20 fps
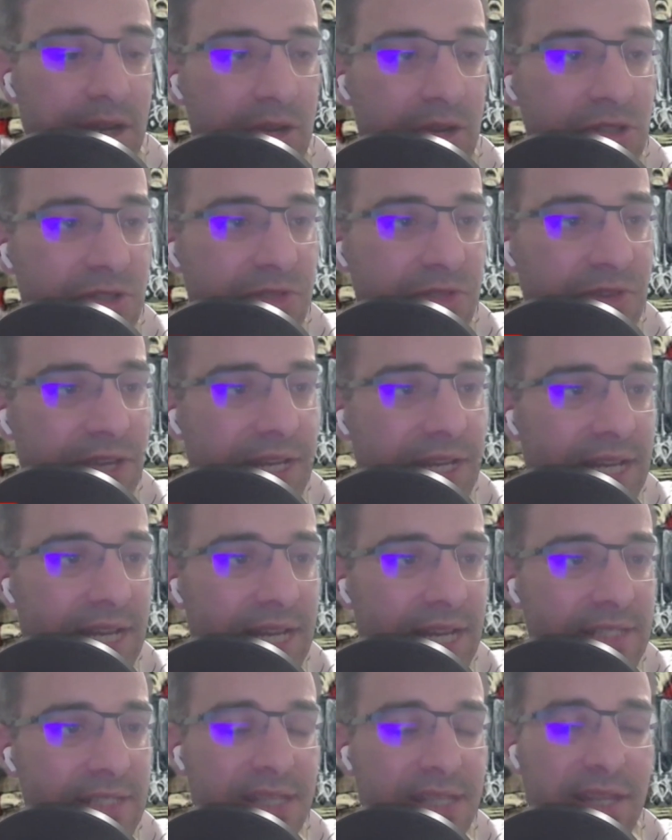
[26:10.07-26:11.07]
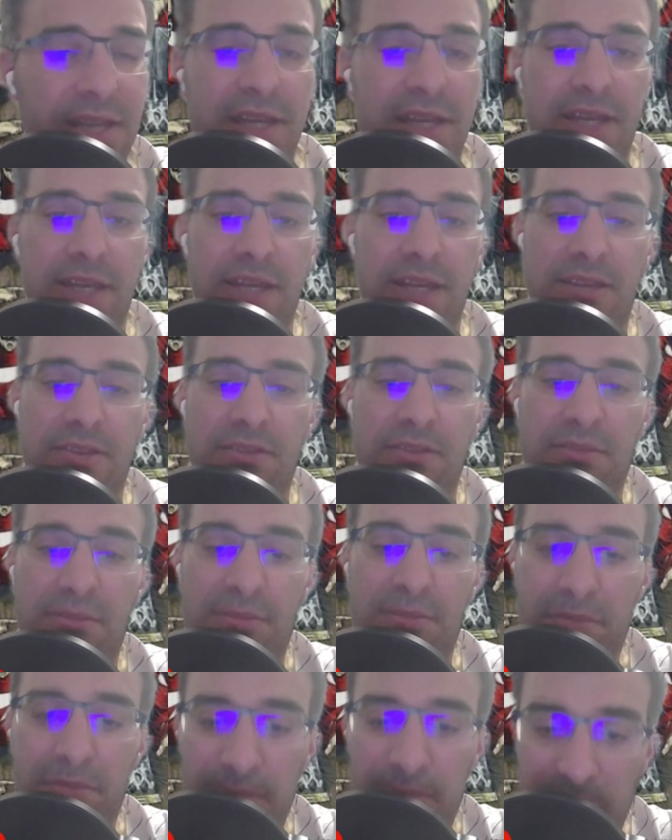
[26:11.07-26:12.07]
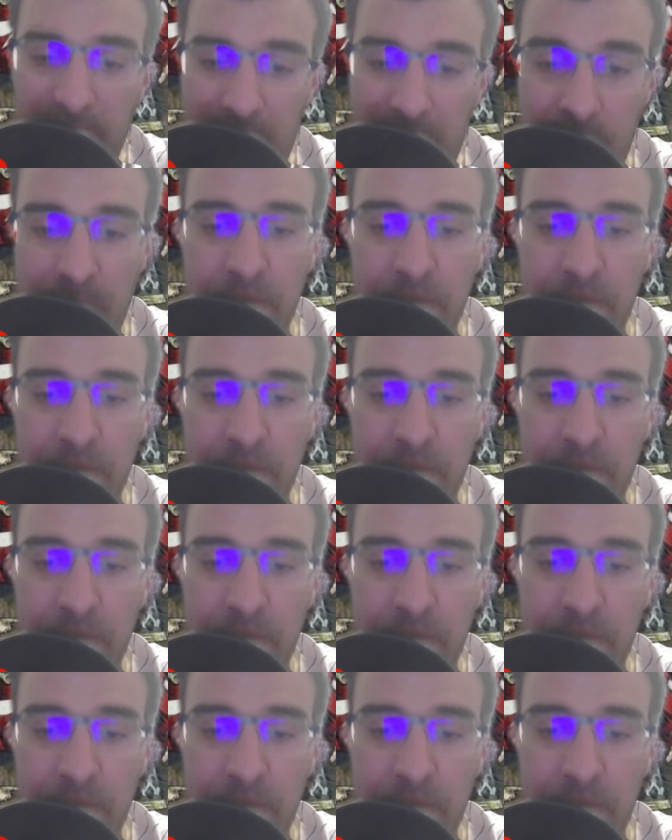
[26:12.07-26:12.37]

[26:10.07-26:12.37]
fan, guys. I hope